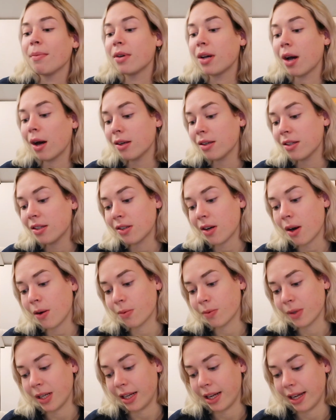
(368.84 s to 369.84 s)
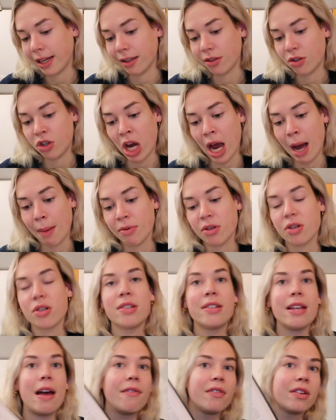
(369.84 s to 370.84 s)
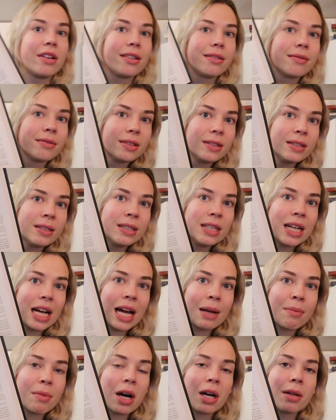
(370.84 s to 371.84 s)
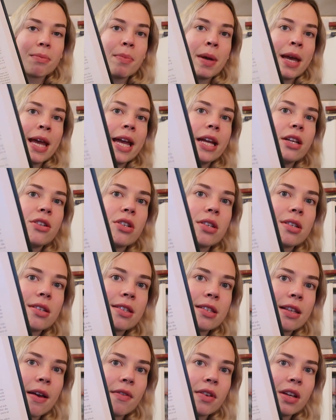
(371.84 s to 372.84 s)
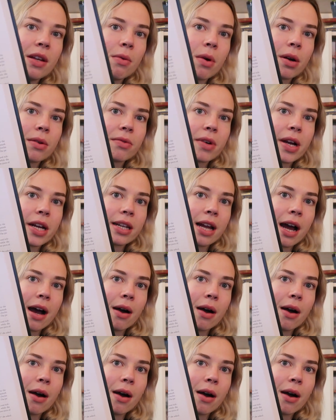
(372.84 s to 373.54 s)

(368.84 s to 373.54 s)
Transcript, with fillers: I'm gonna start reading chapter seven I'm on page 71 right